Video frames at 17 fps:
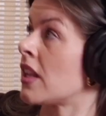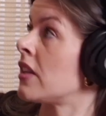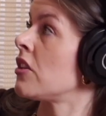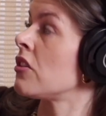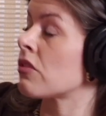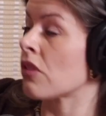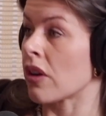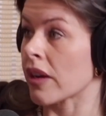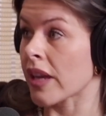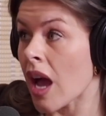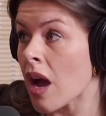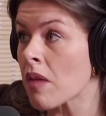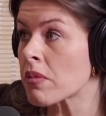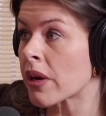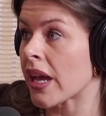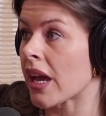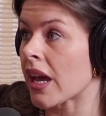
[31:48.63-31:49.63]
And you throw a
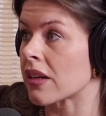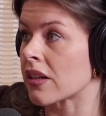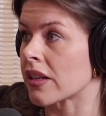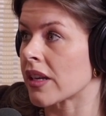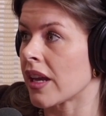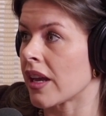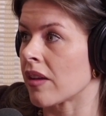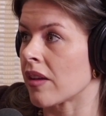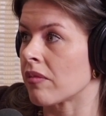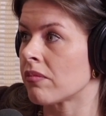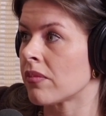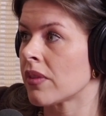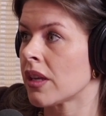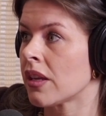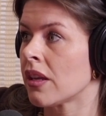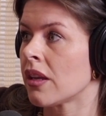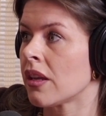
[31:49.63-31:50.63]
cowboy hat on him.
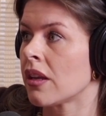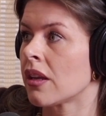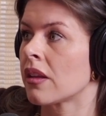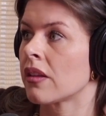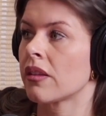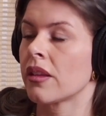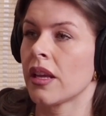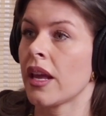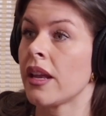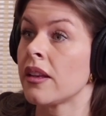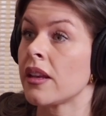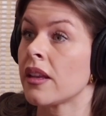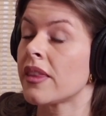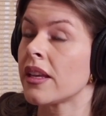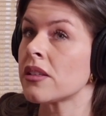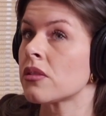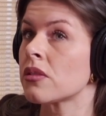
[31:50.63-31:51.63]
And
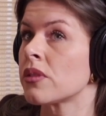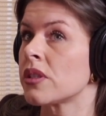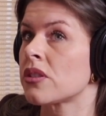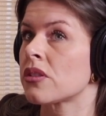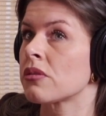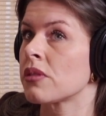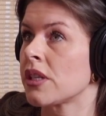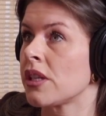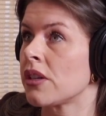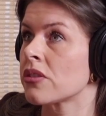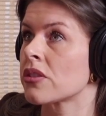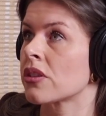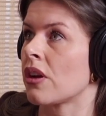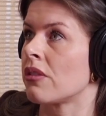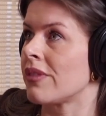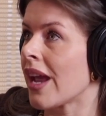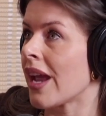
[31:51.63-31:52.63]
this was 3 years
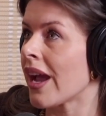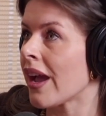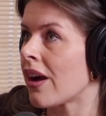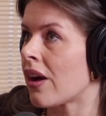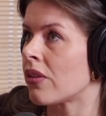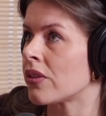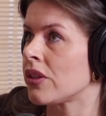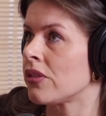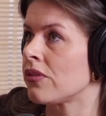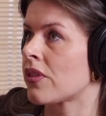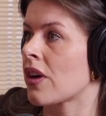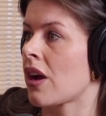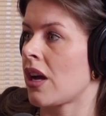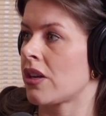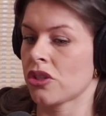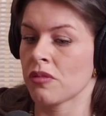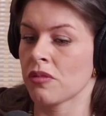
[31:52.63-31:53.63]
ago. Now you've
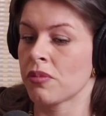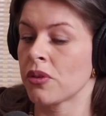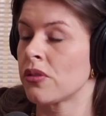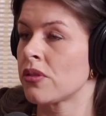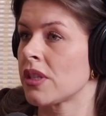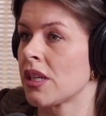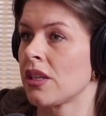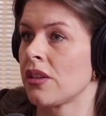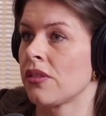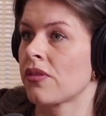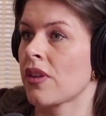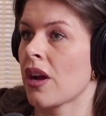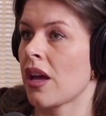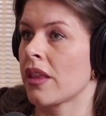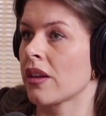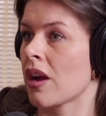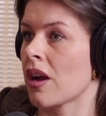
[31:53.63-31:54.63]
got Shabuzi, you've
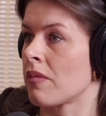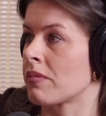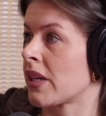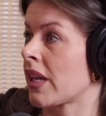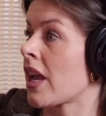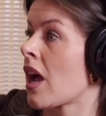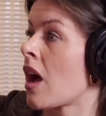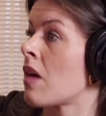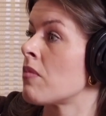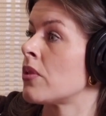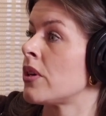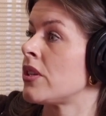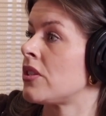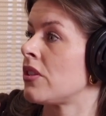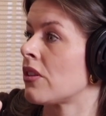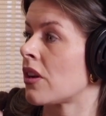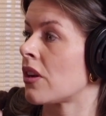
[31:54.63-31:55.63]
got the Compton
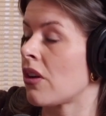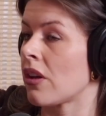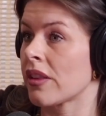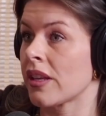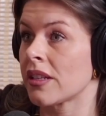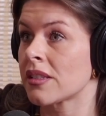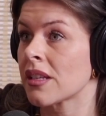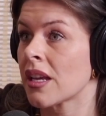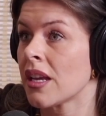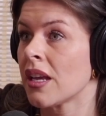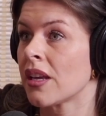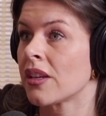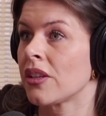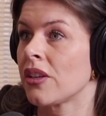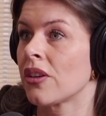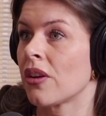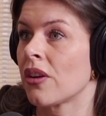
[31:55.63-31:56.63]
Cowboys, you got all this,
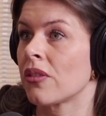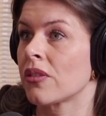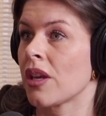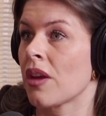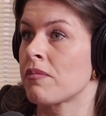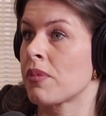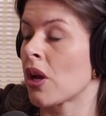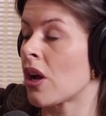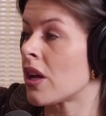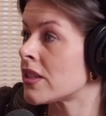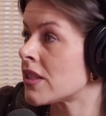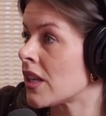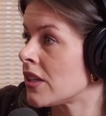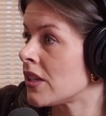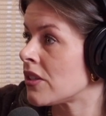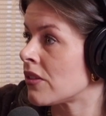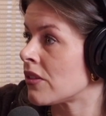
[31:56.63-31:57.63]
you have
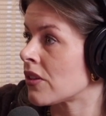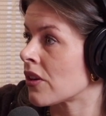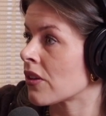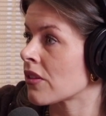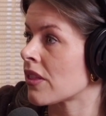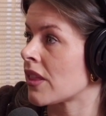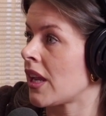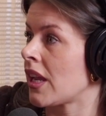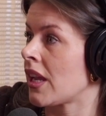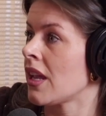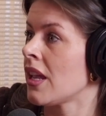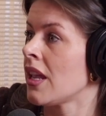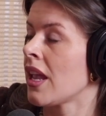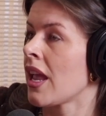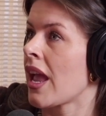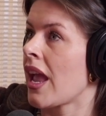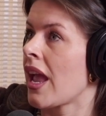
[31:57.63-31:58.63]
Beyonce doing her thing.
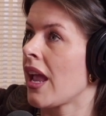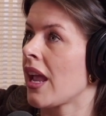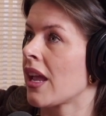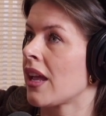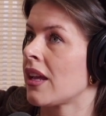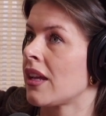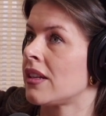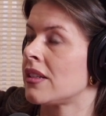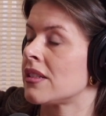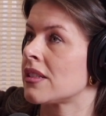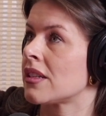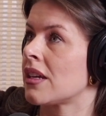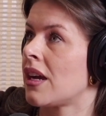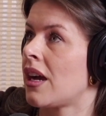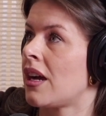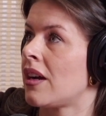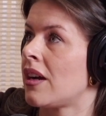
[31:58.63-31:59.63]
And,
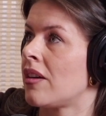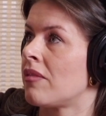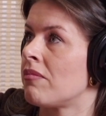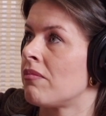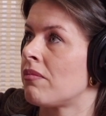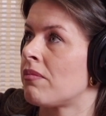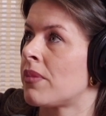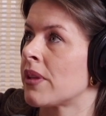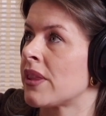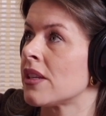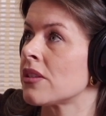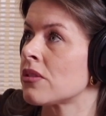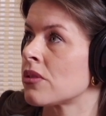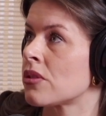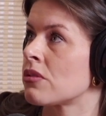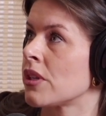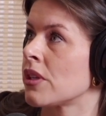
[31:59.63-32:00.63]
but this
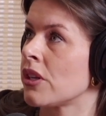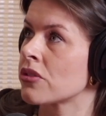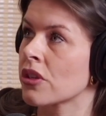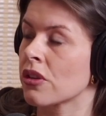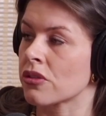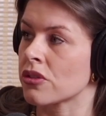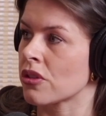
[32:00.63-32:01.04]
was 3 years ago.